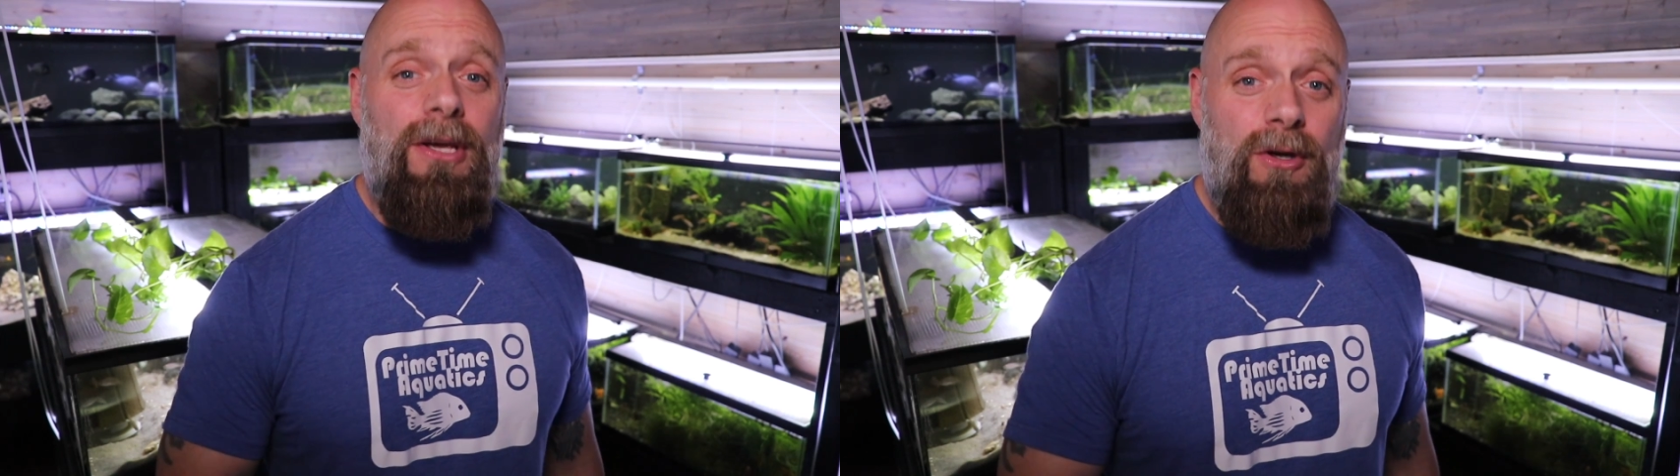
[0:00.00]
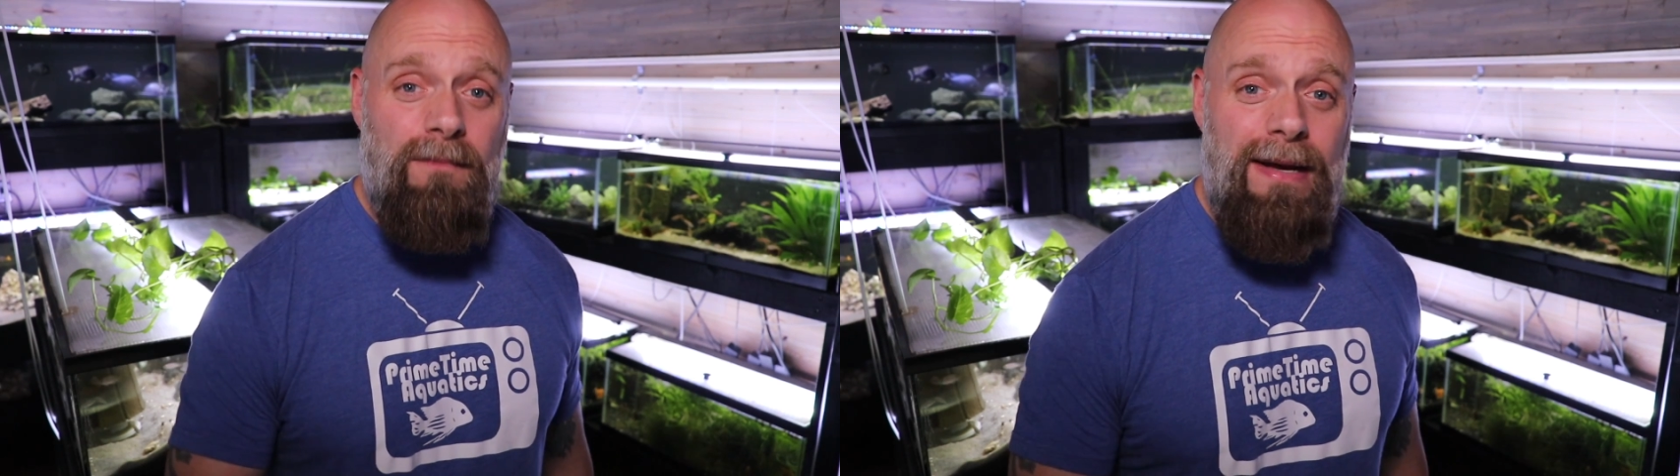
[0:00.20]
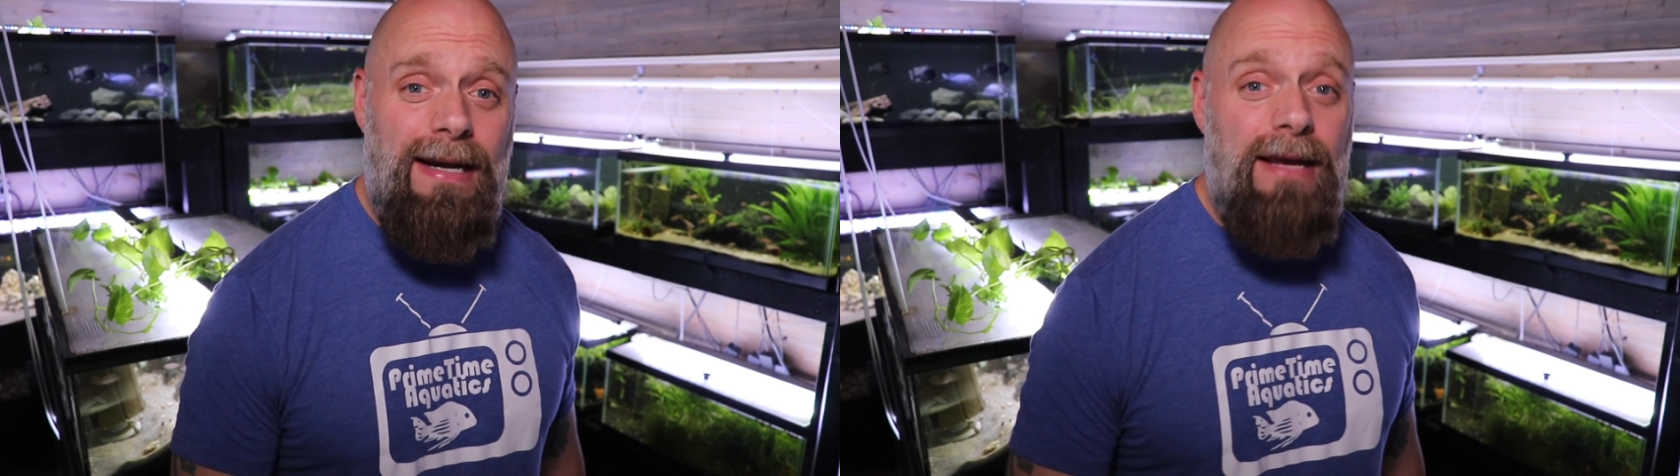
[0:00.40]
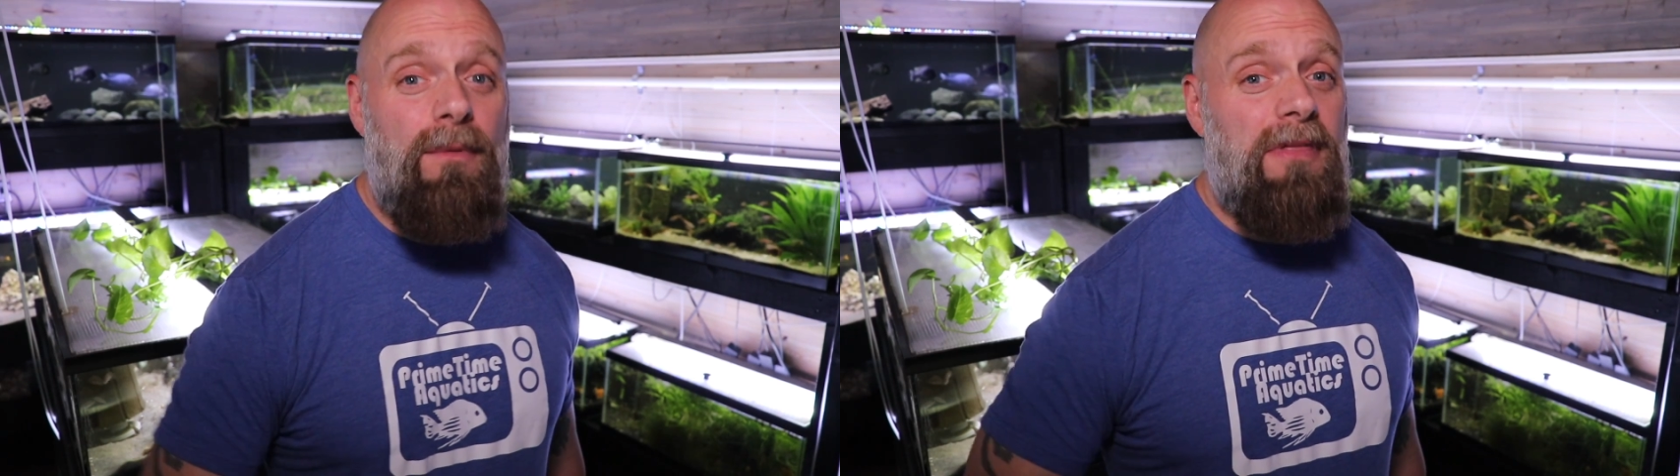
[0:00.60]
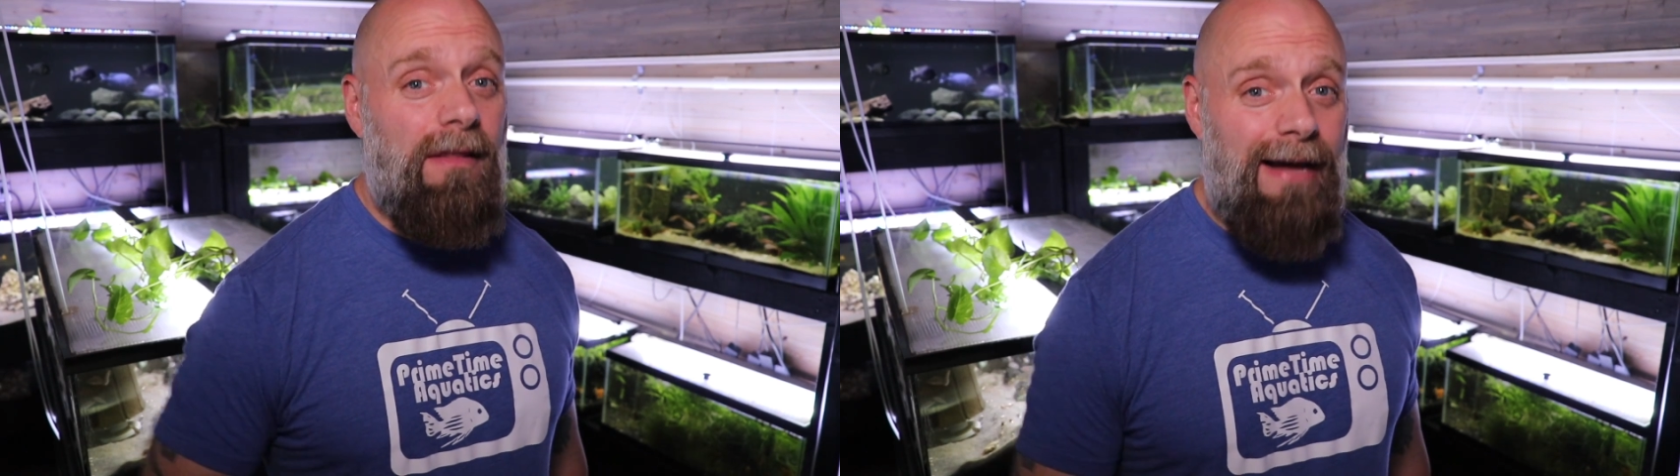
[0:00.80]
humidity
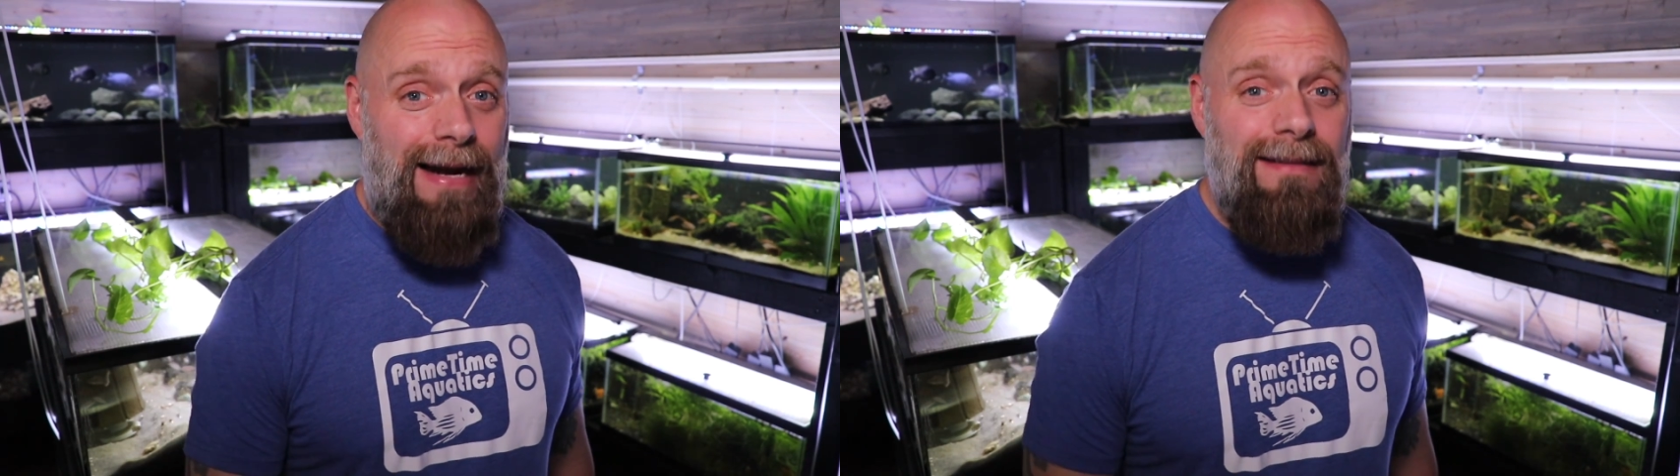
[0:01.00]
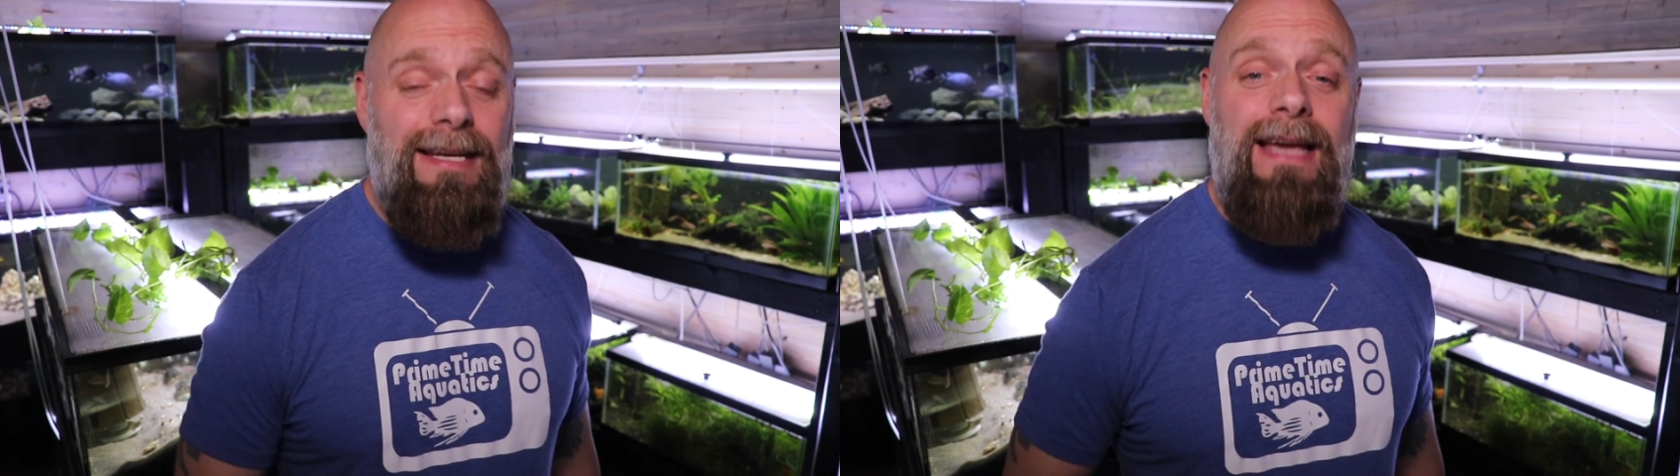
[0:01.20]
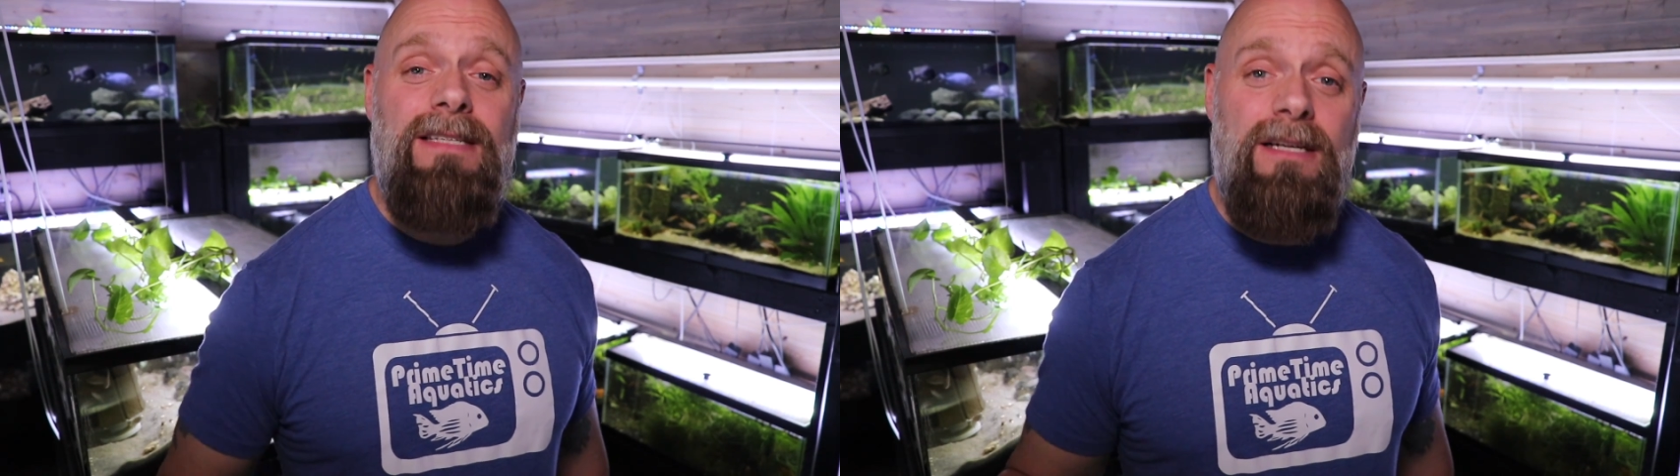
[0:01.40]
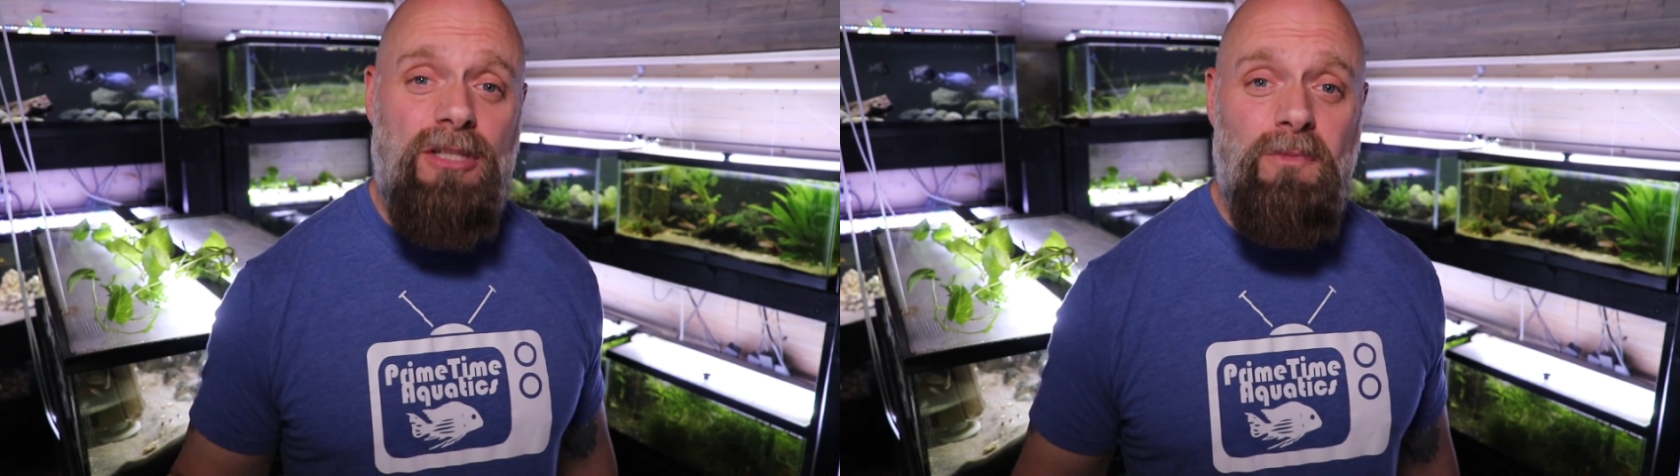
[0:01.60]
with a lot of tanks in a